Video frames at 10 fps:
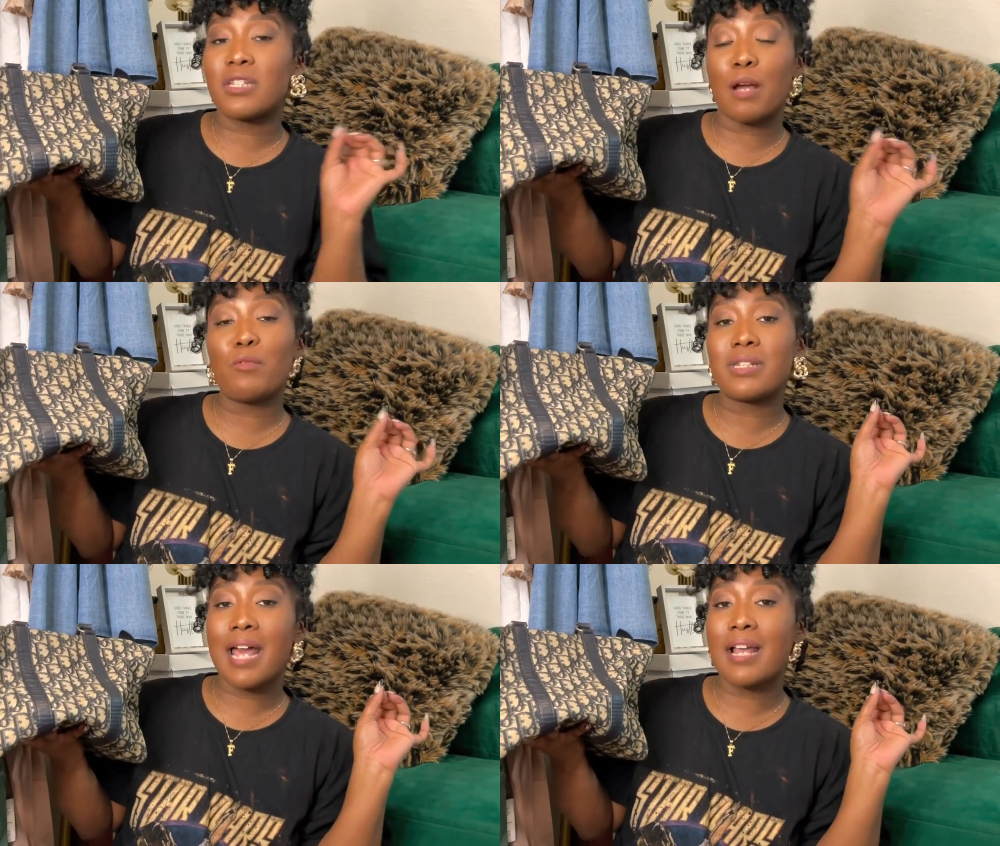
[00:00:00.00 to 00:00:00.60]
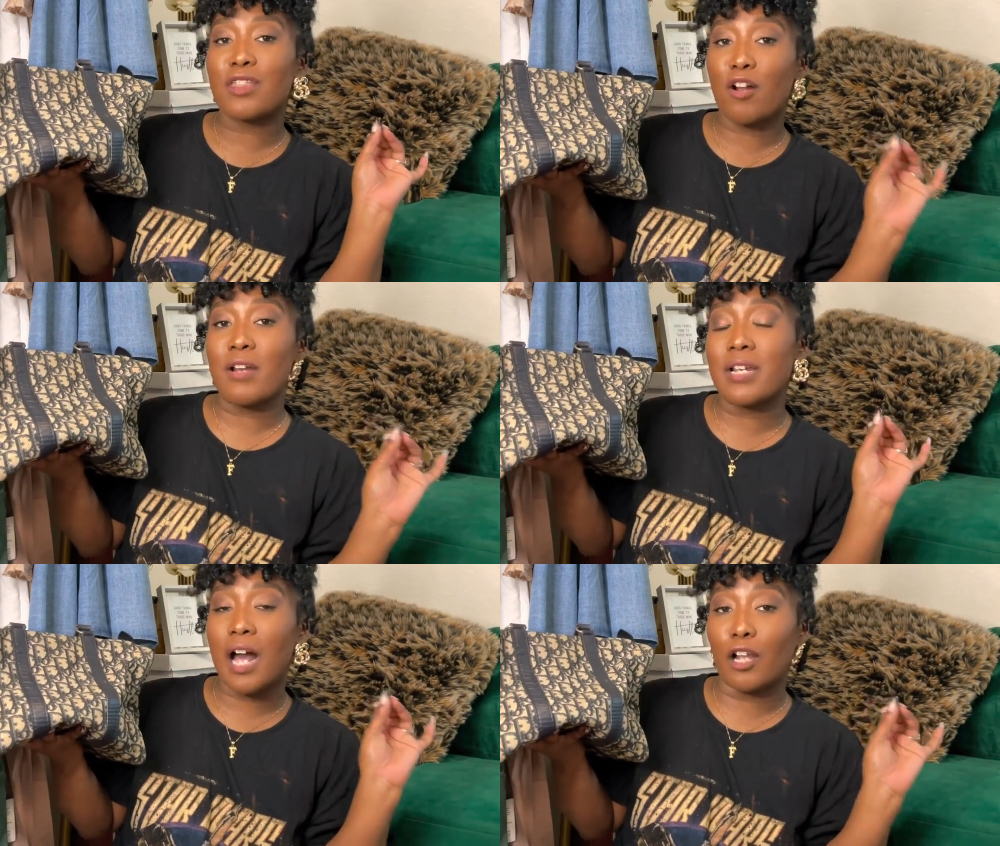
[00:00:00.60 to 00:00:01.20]
they will take
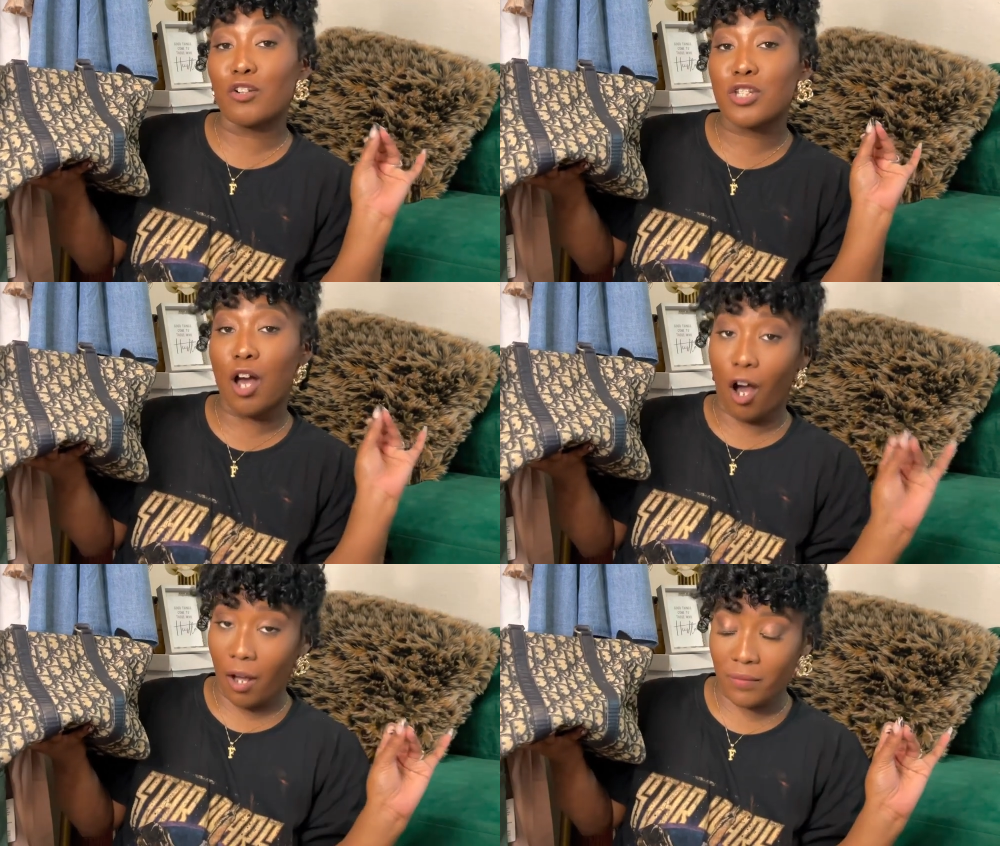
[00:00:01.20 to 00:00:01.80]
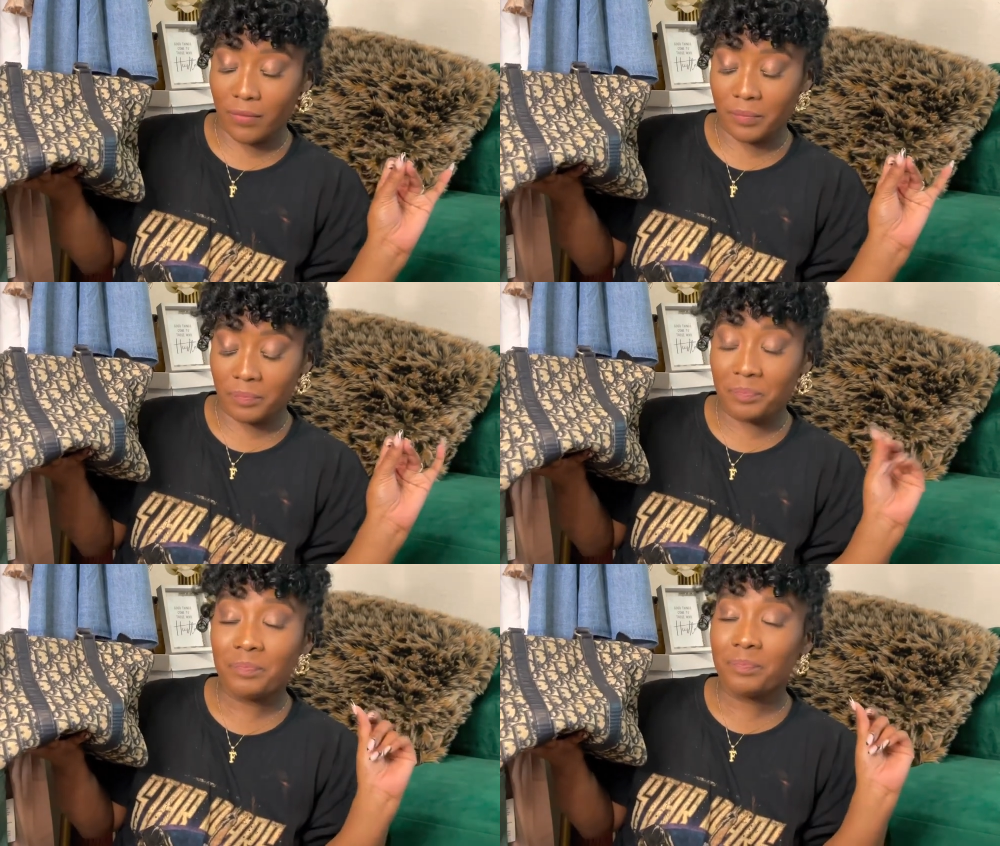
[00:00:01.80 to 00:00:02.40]
thirty dollars off.
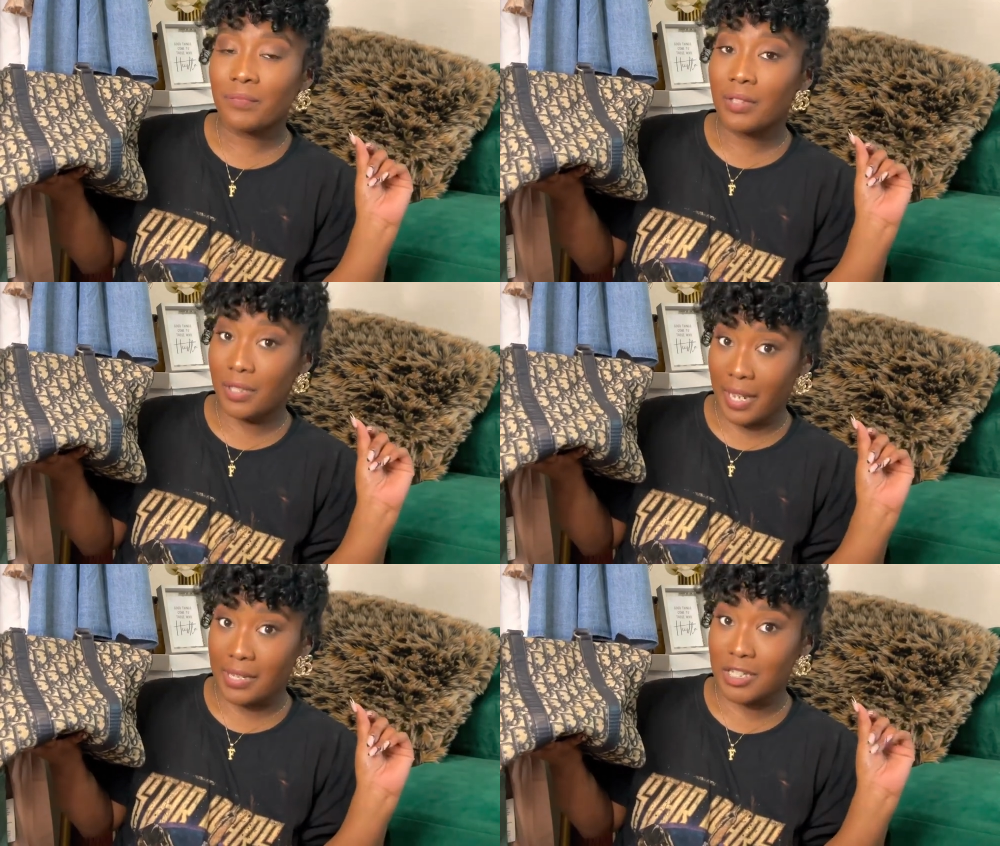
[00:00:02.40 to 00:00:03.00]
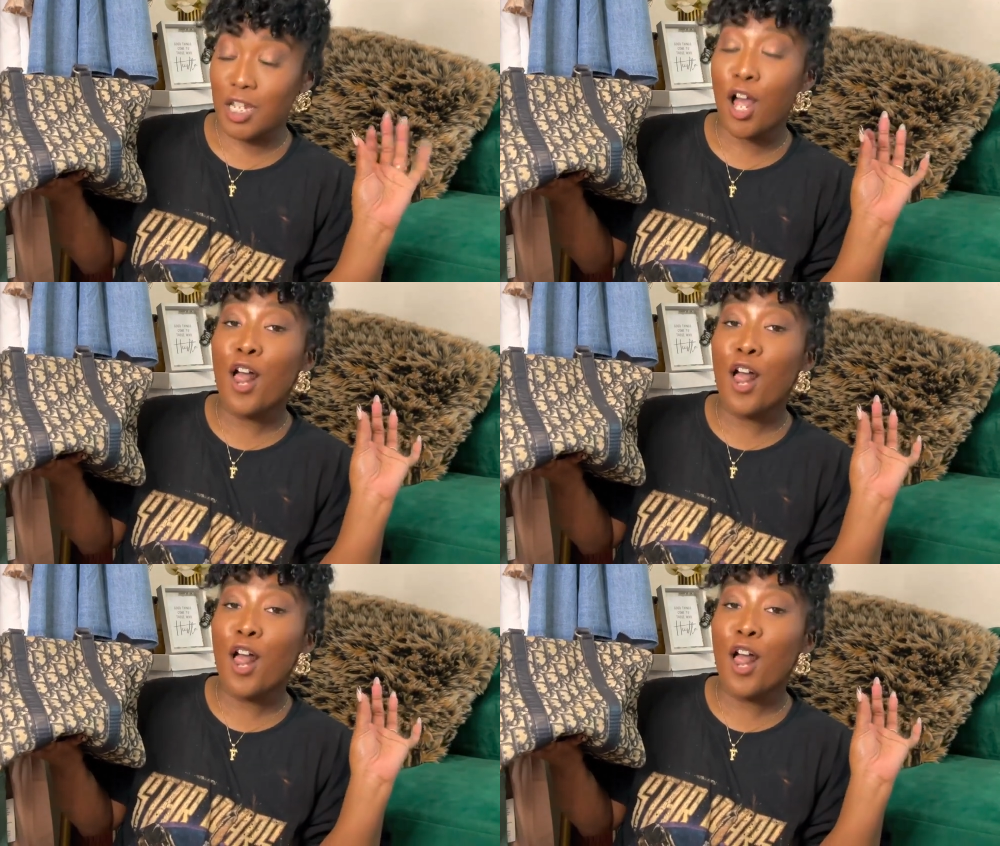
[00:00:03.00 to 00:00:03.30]
Yes,